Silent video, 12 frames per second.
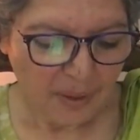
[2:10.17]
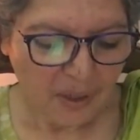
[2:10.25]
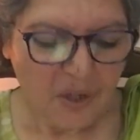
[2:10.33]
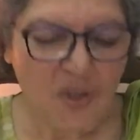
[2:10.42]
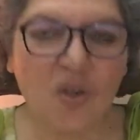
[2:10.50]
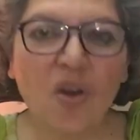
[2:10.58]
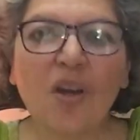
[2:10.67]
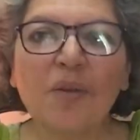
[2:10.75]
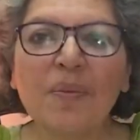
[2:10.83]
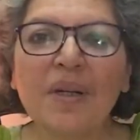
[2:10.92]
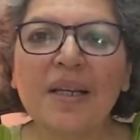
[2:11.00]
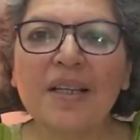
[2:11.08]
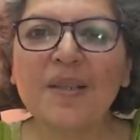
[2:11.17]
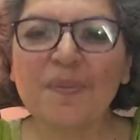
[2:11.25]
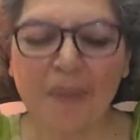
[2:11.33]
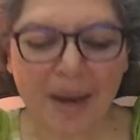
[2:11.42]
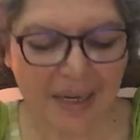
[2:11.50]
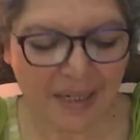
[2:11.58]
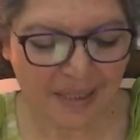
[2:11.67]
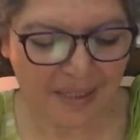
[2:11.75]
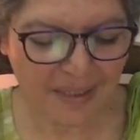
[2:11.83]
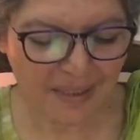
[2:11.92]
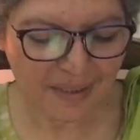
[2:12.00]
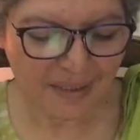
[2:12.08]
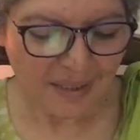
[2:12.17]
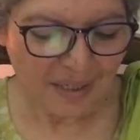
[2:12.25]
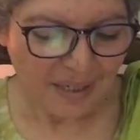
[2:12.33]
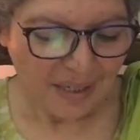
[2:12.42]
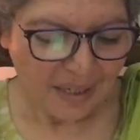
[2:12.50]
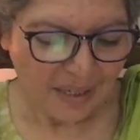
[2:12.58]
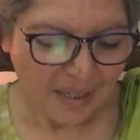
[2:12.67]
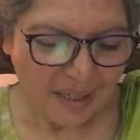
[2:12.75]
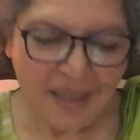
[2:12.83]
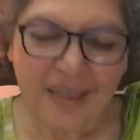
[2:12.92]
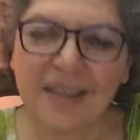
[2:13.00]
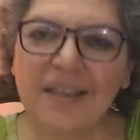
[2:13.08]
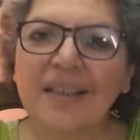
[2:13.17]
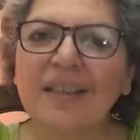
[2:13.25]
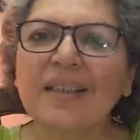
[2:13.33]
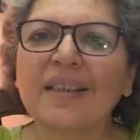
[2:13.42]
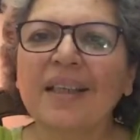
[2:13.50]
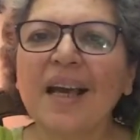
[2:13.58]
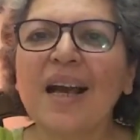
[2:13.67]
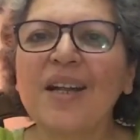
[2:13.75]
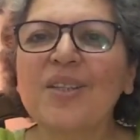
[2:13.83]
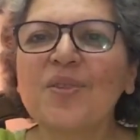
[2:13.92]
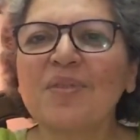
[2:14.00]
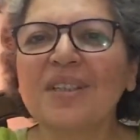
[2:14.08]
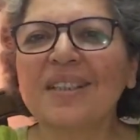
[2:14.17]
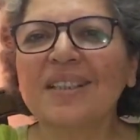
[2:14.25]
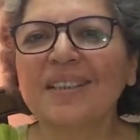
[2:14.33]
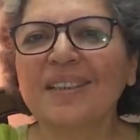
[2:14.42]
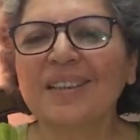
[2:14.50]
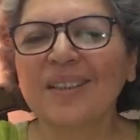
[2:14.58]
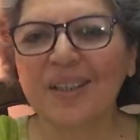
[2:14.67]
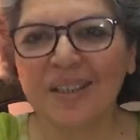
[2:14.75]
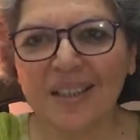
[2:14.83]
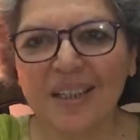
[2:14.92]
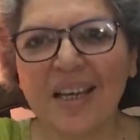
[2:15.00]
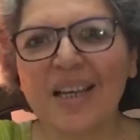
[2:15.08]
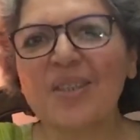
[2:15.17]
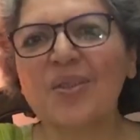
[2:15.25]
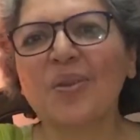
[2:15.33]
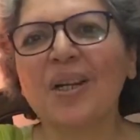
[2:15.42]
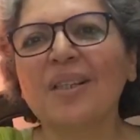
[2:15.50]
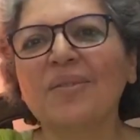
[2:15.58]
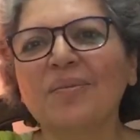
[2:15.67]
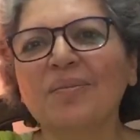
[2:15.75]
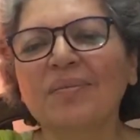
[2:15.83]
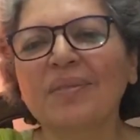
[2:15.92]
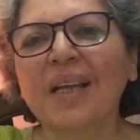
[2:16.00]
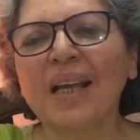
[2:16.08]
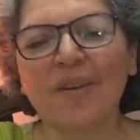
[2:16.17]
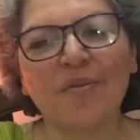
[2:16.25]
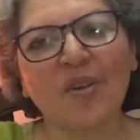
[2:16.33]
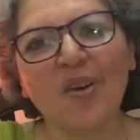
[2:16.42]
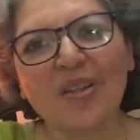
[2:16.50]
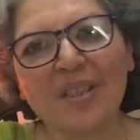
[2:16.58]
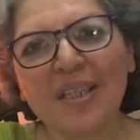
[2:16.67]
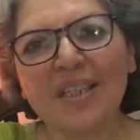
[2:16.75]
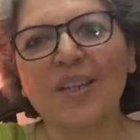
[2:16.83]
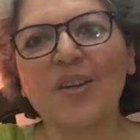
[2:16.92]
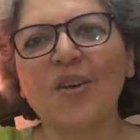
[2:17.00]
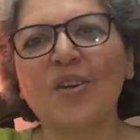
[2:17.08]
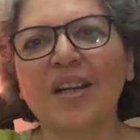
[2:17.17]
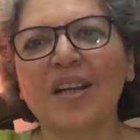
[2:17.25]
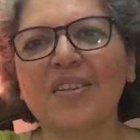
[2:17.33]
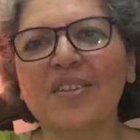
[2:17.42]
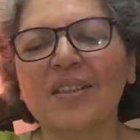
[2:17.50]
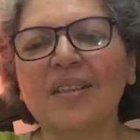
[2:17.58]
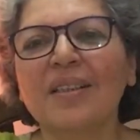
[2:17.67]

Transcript: Solomon smiled at her, the ant's words, the next surah, and of course he did not crush her.